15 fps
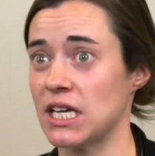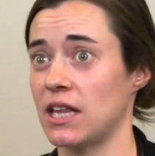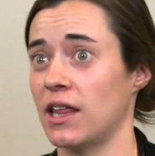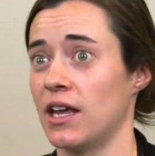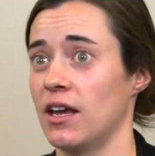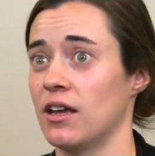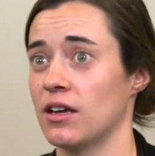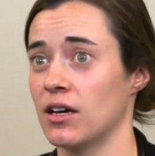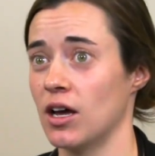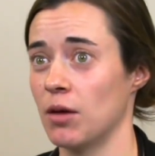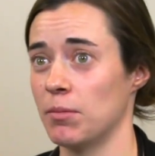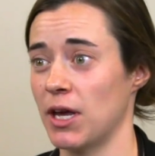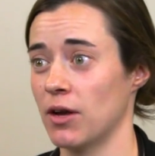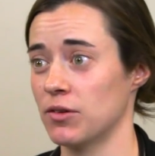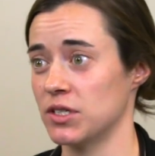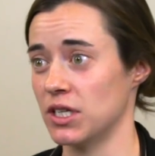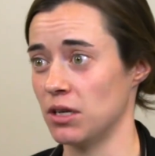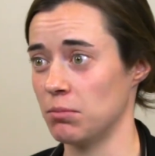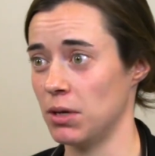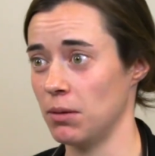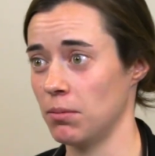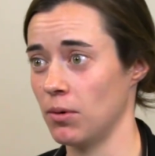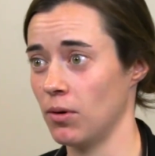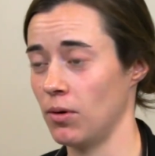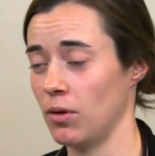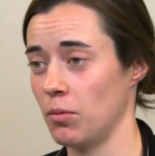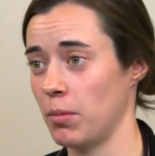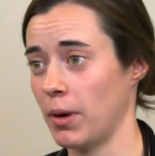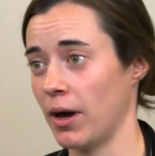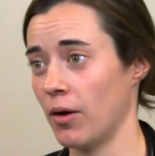I like um, counseling
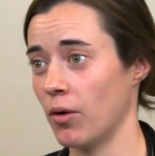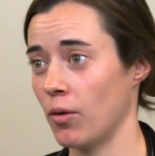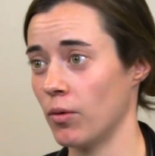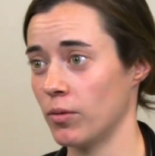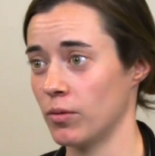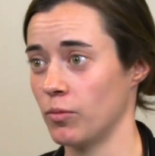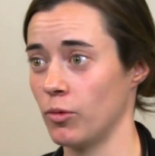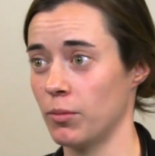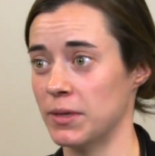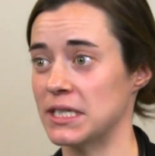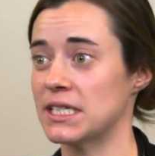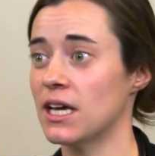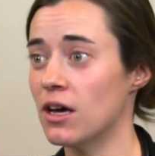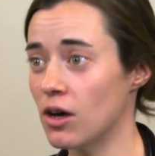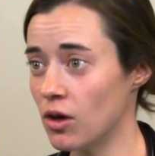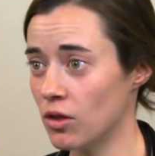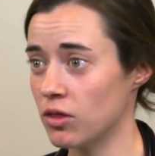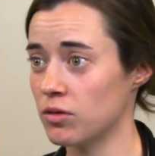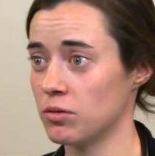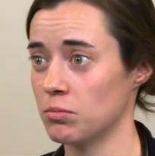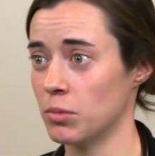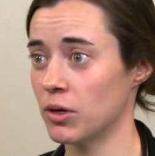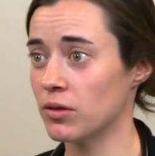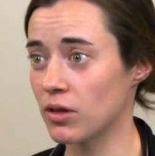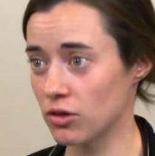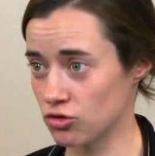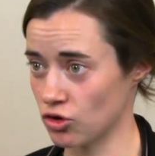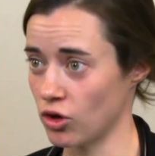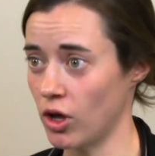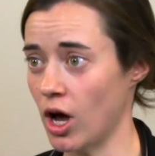people about women's health, birth
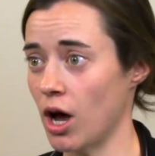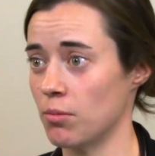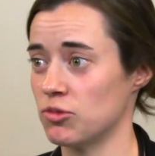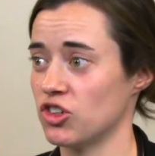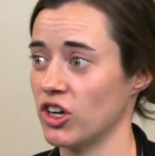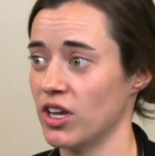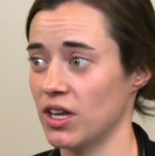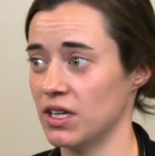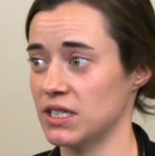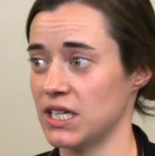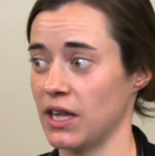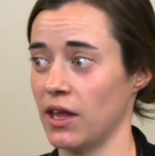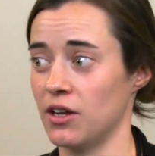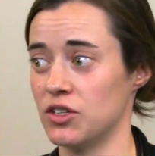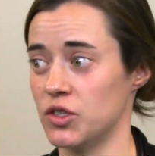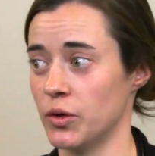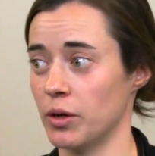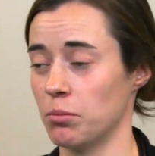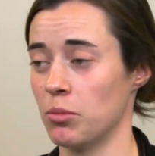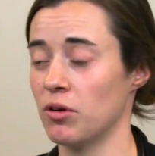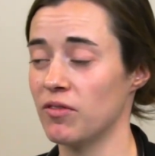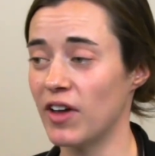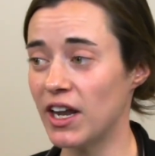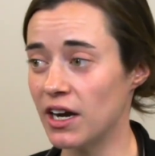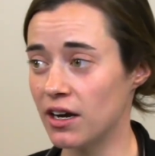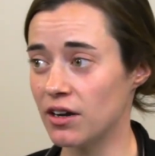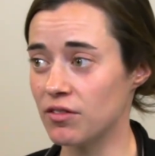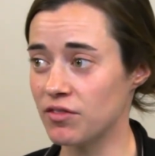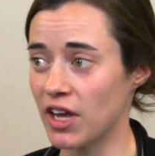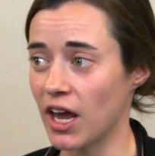control options. I like doing
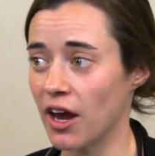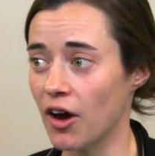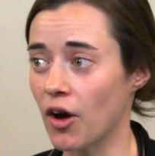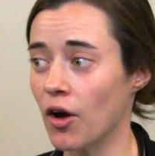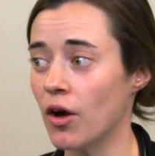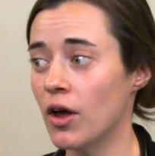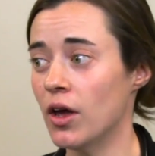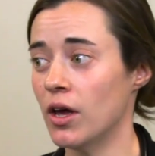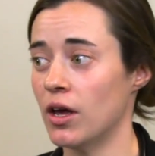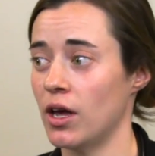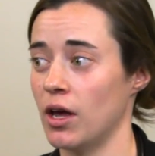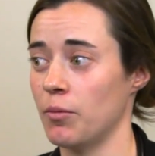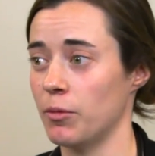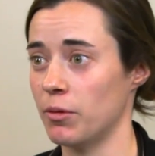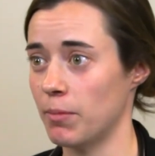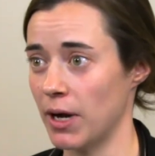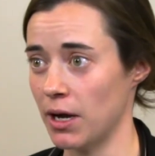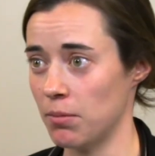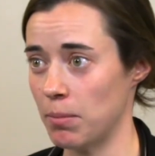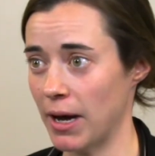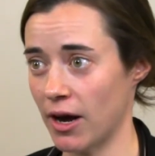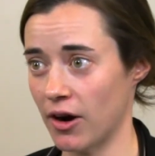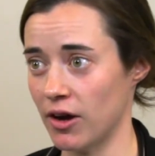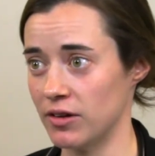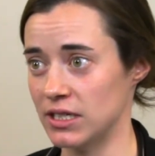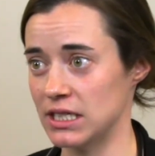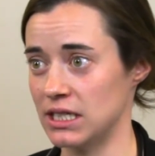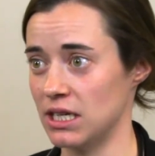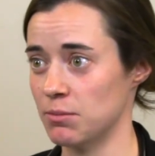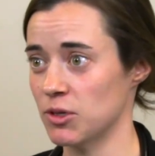preventative care. And with my background
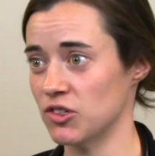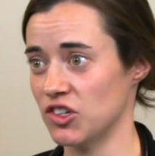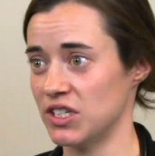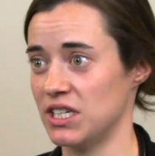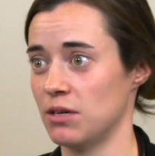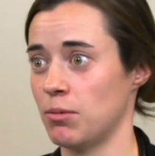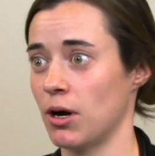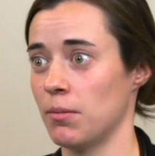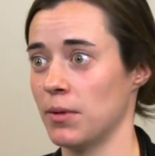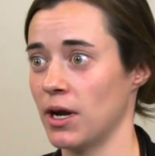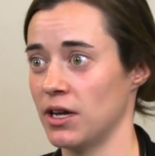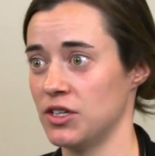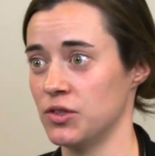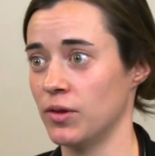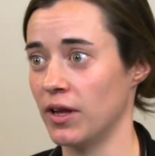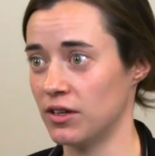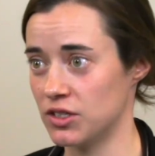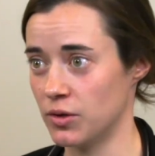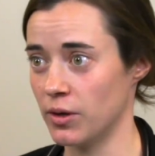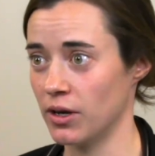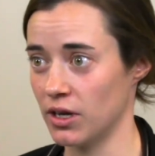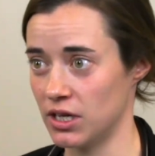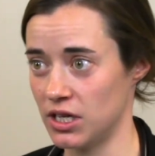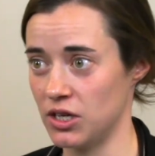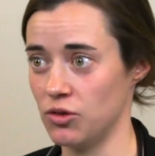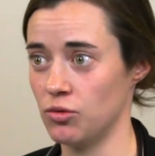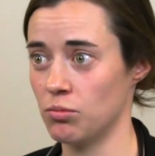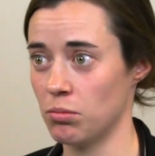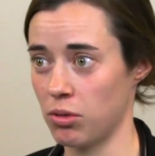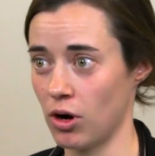in the emergency department, I do like doing
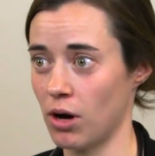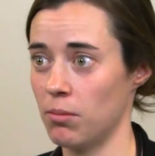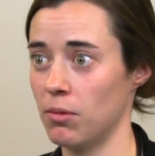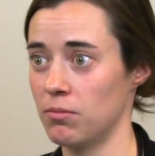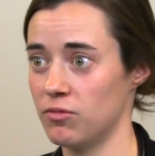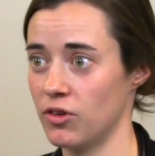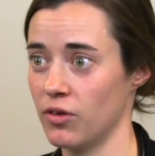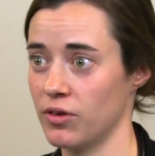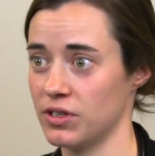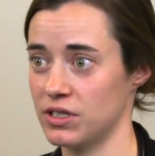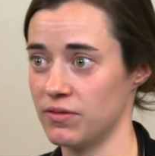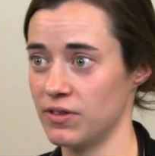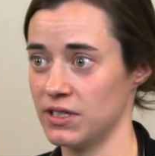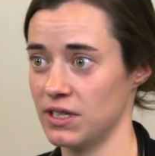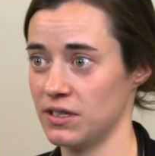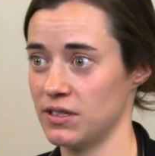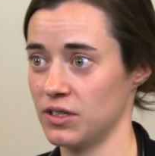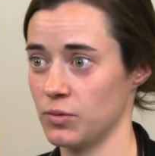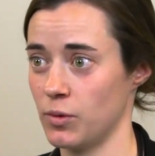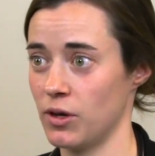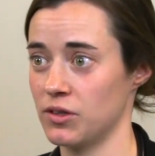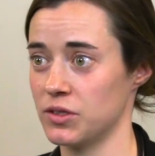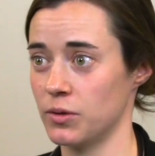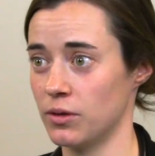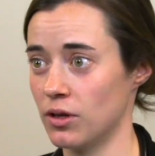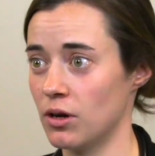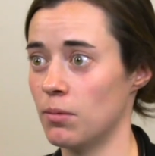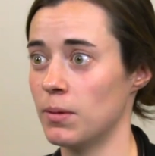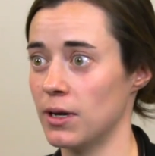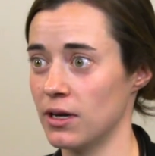acute problem focused visits as well. So a
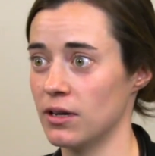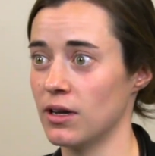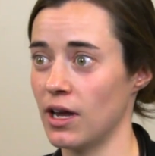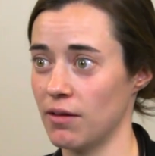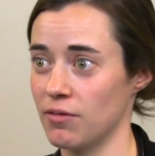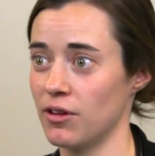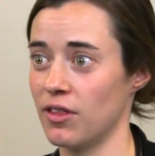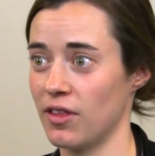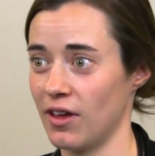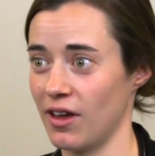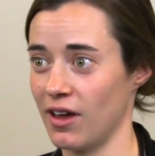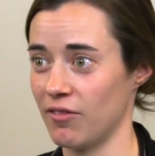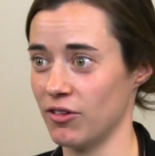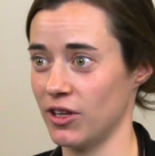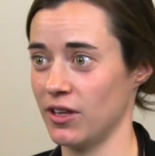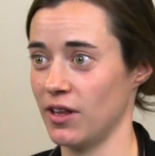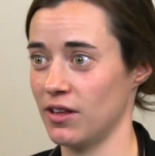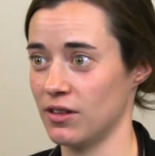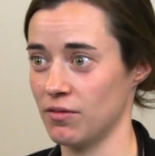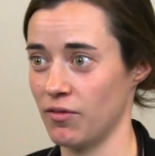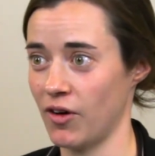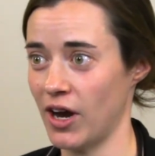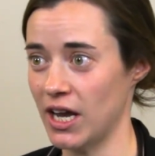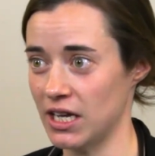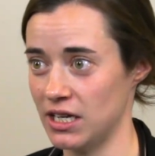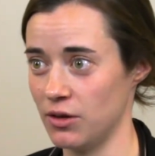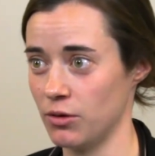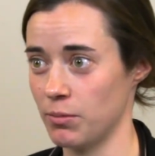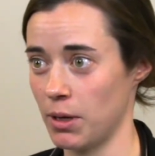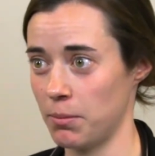little bit of everything. I really like the
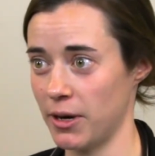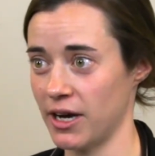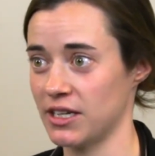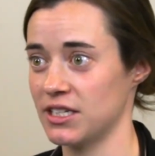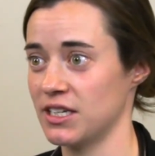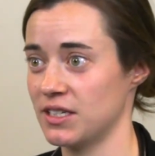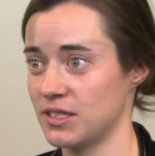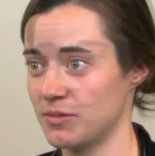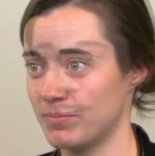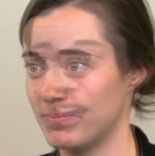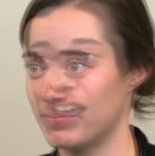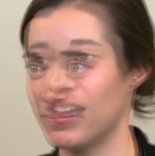variety with my practice.